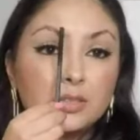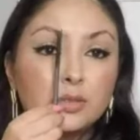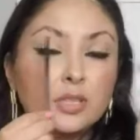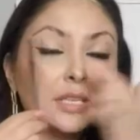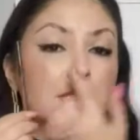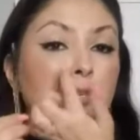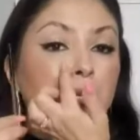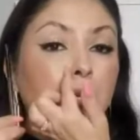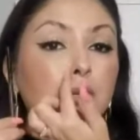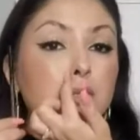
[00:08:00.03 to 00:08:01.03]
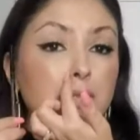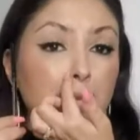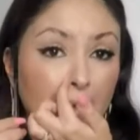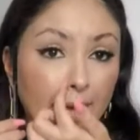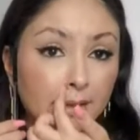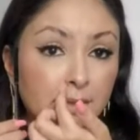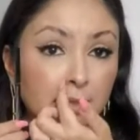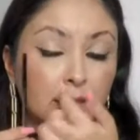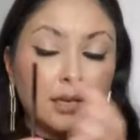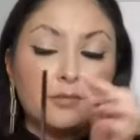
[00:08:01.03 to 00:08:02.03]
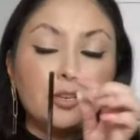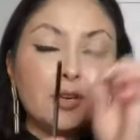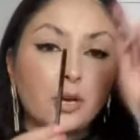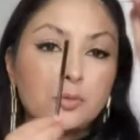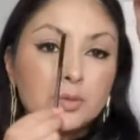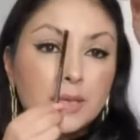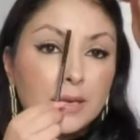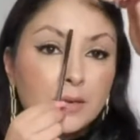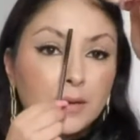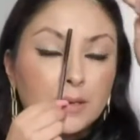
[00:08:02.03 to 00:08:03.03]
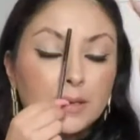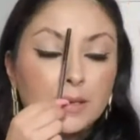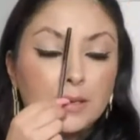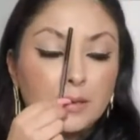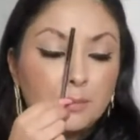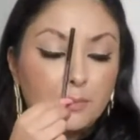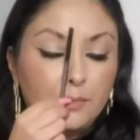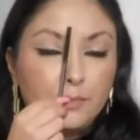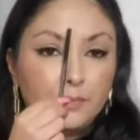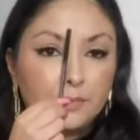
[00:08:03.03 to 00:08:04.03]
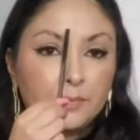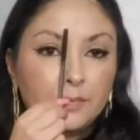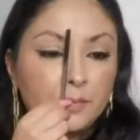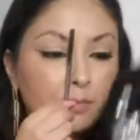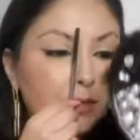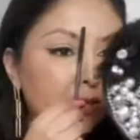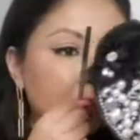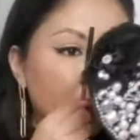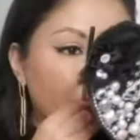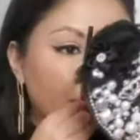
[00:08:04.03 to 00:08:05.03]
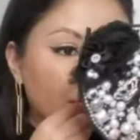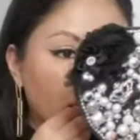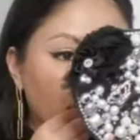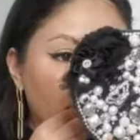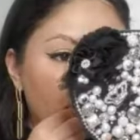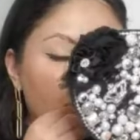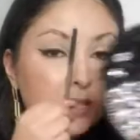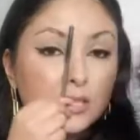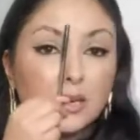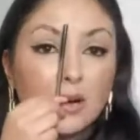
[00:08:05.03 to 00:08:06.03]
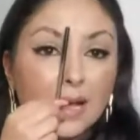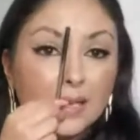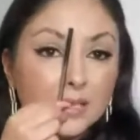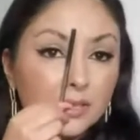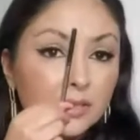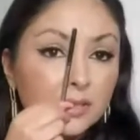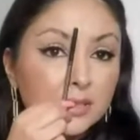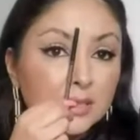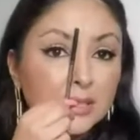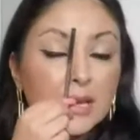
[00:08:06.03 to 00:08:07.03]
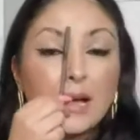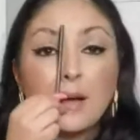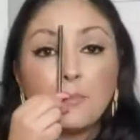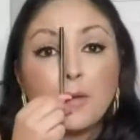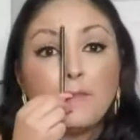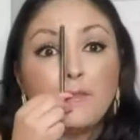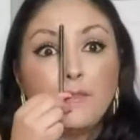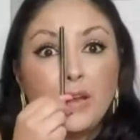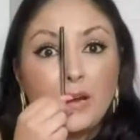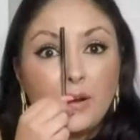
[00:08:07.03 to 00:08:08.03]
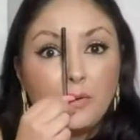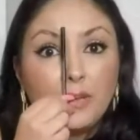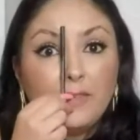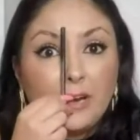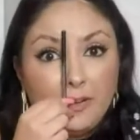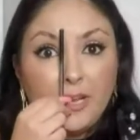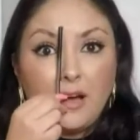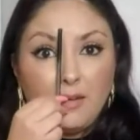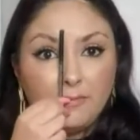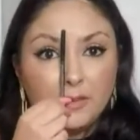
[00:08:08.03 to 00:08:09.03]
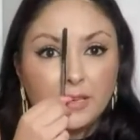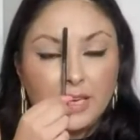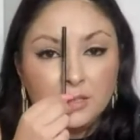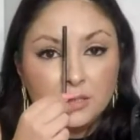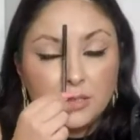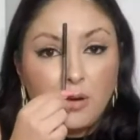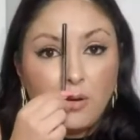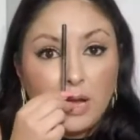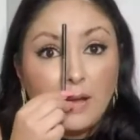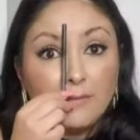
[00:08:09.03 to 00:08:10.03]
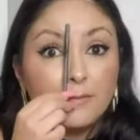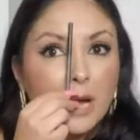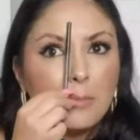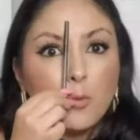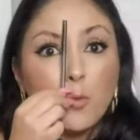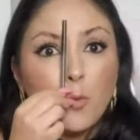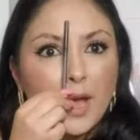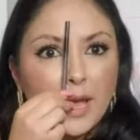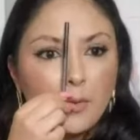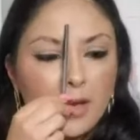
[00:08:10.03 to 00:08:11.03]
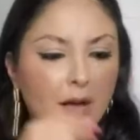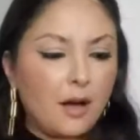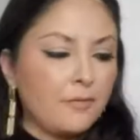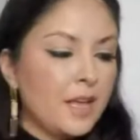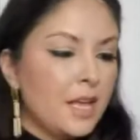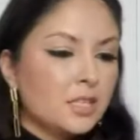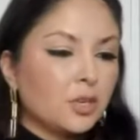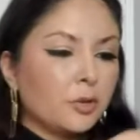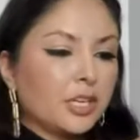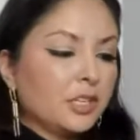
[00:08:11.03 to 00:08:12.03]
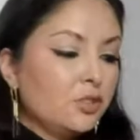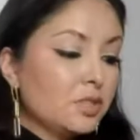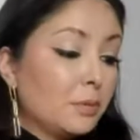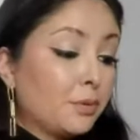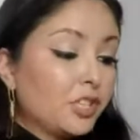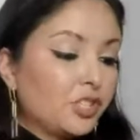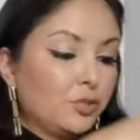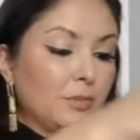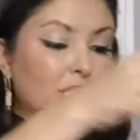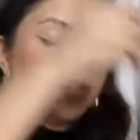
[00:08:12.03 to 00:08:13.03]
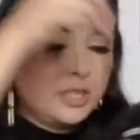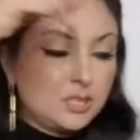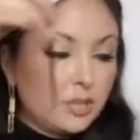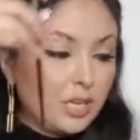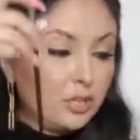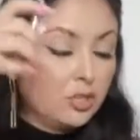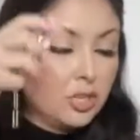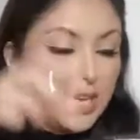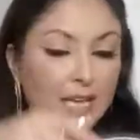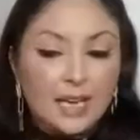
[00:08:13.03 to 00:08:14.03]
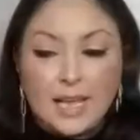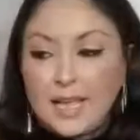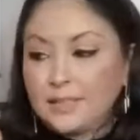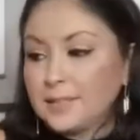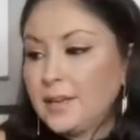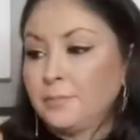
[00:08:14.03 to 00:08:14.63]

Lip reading: to do this. You're going to use the end of your nose and you're going to measure it right there. So as you can see, I'm very off. Okay, so I'm way off. So we're going to use a brush to measure it, so I could go ahead and